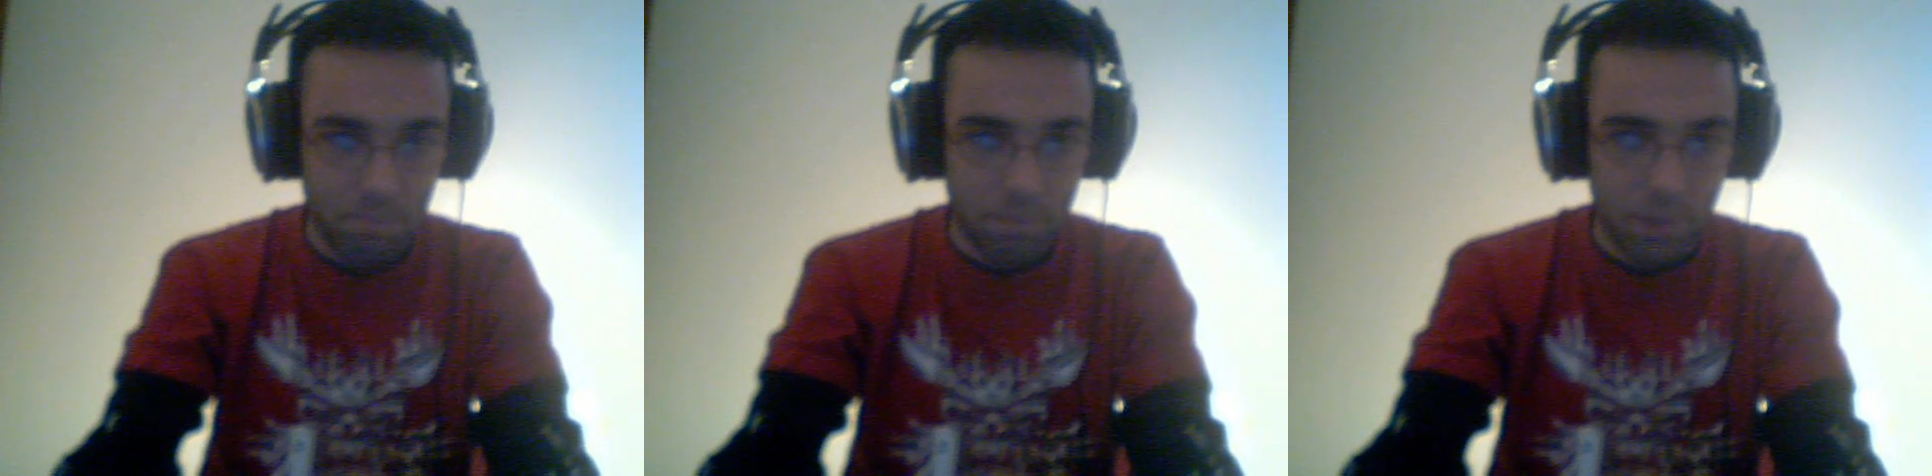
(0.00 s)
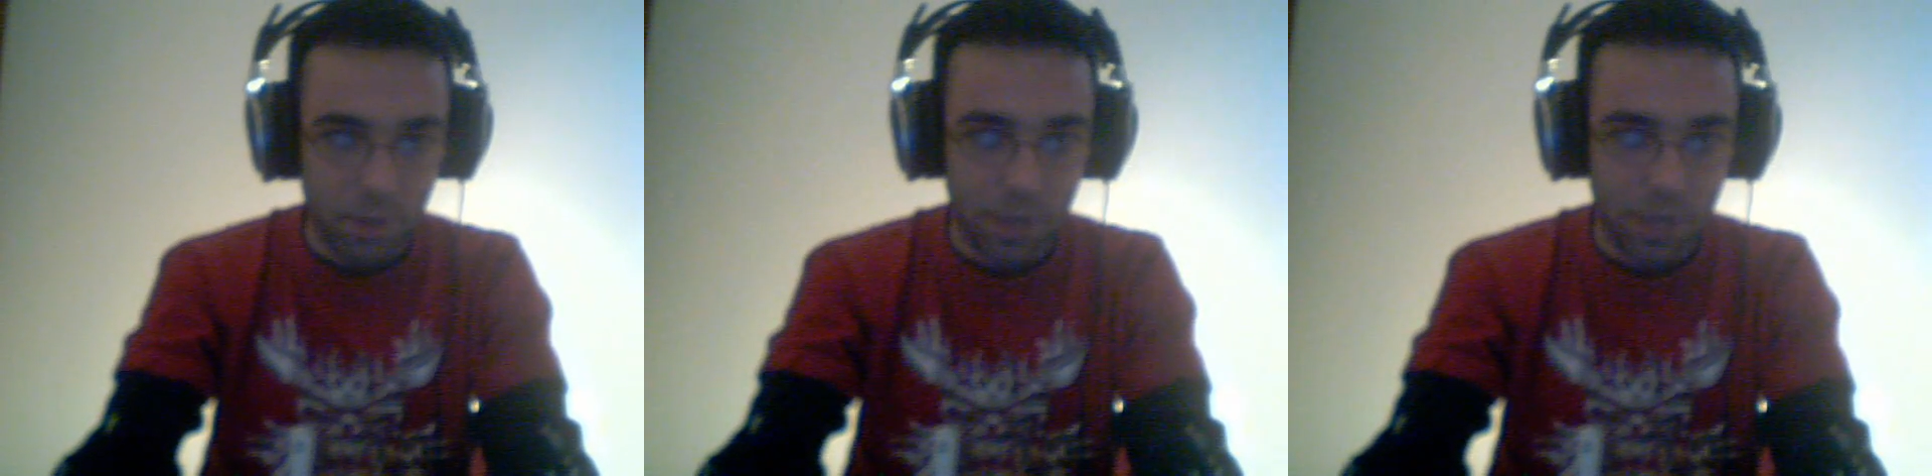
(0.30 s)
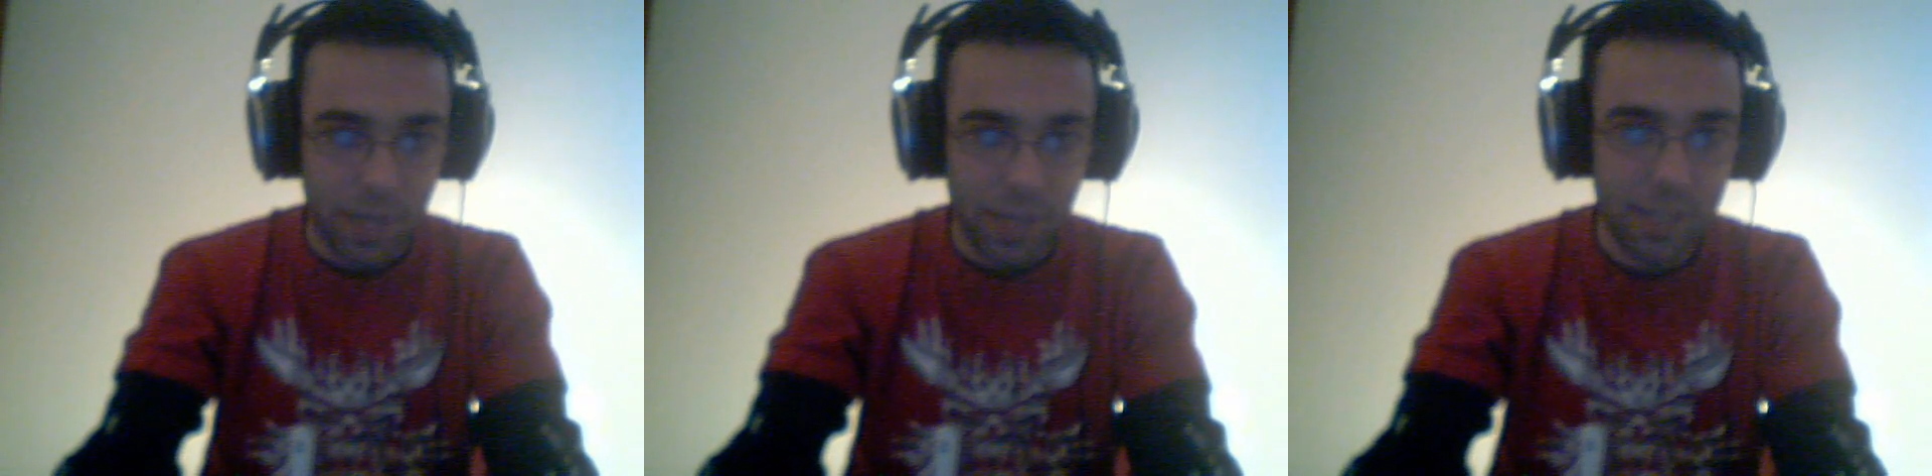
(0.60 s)
Okay?
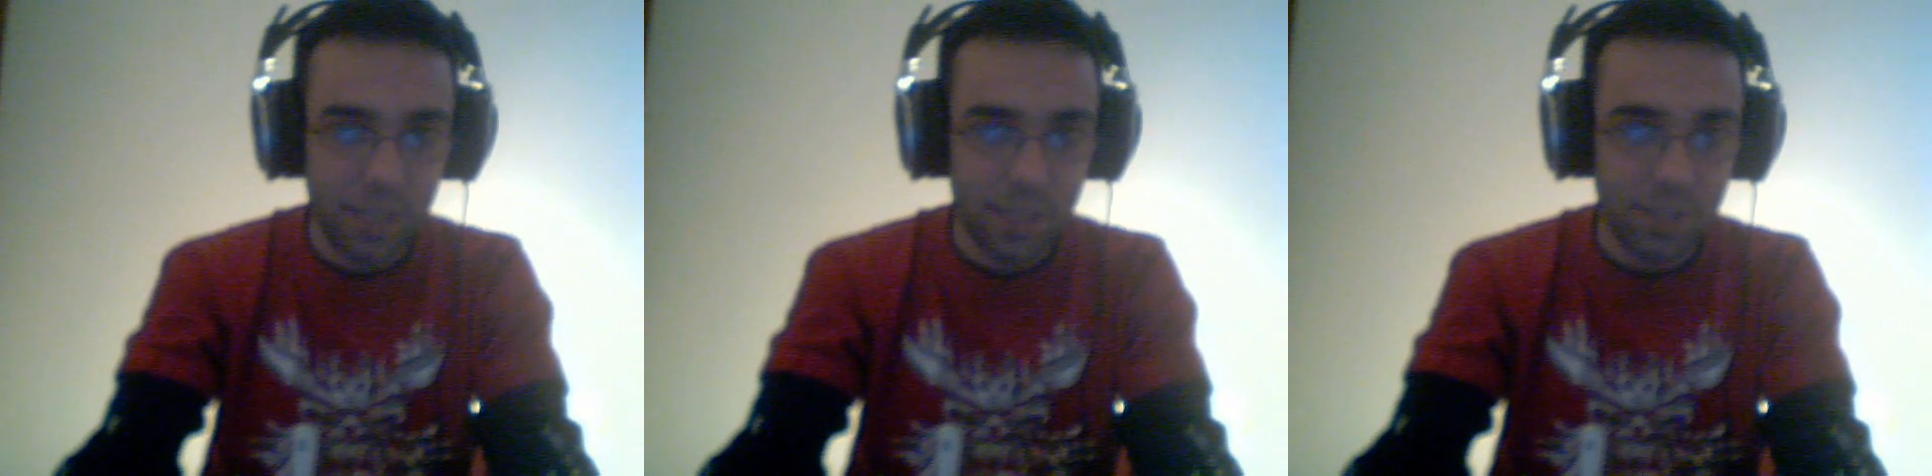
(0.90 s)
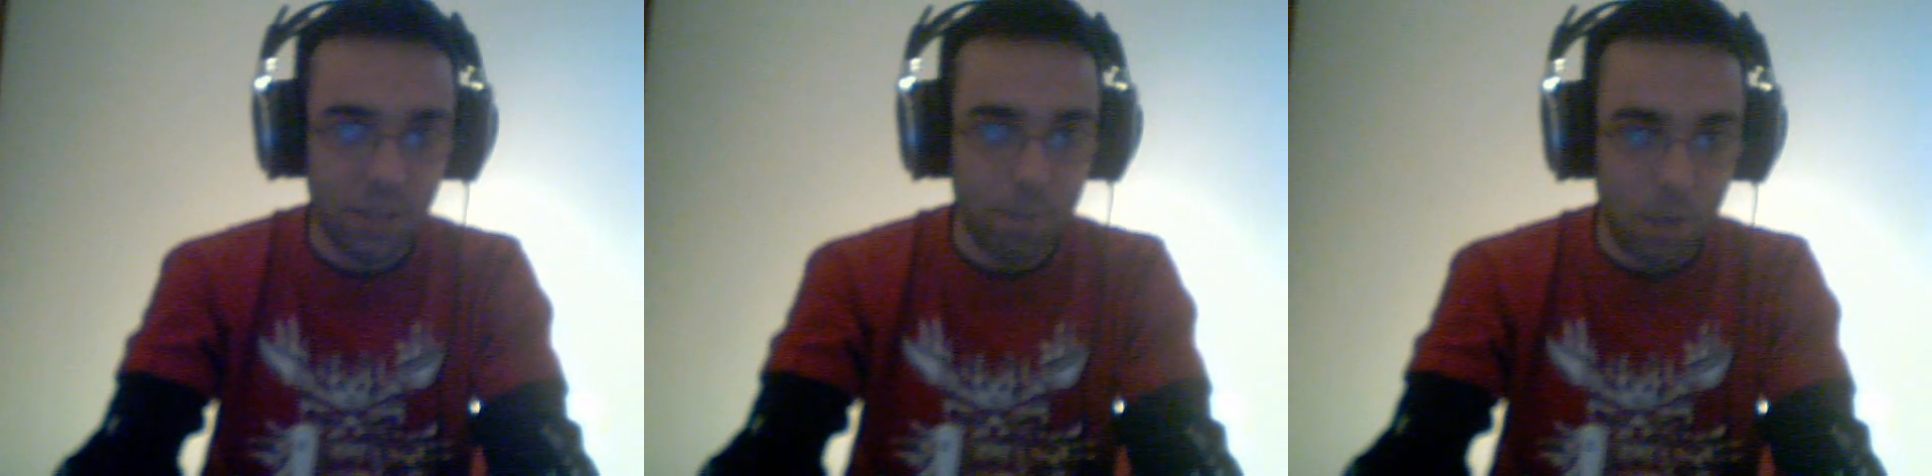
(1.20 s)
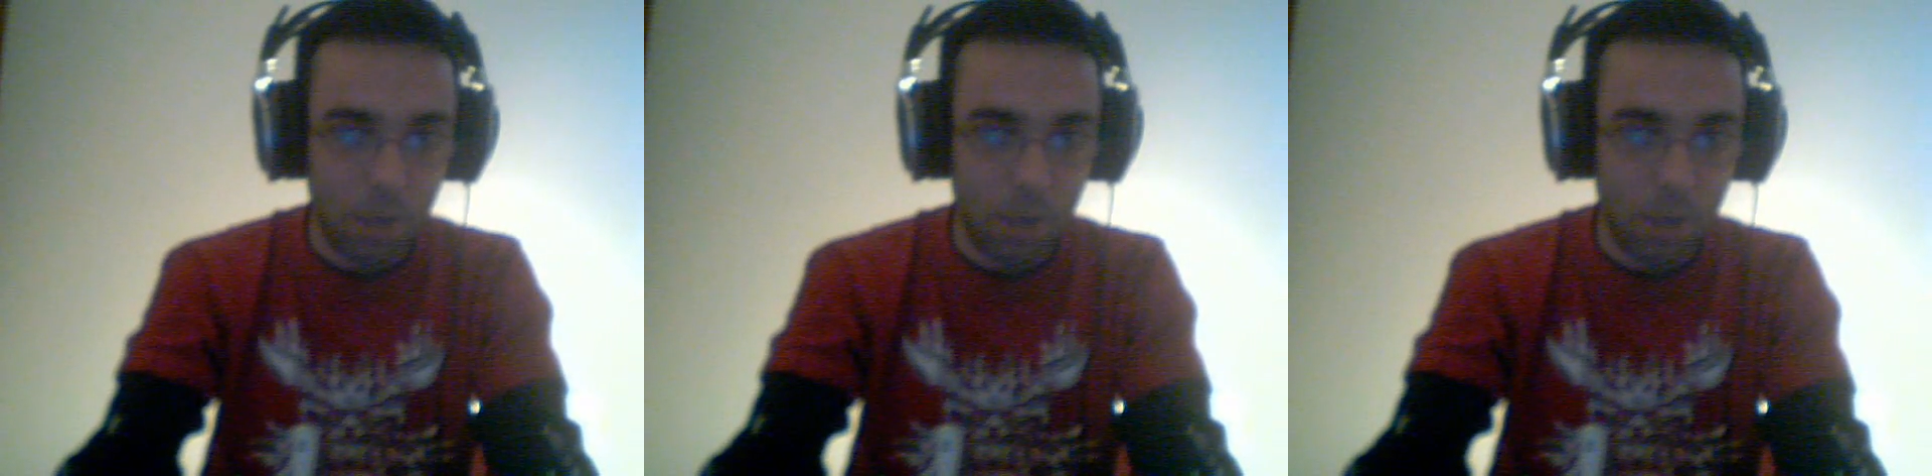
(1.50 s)
He is a puppet.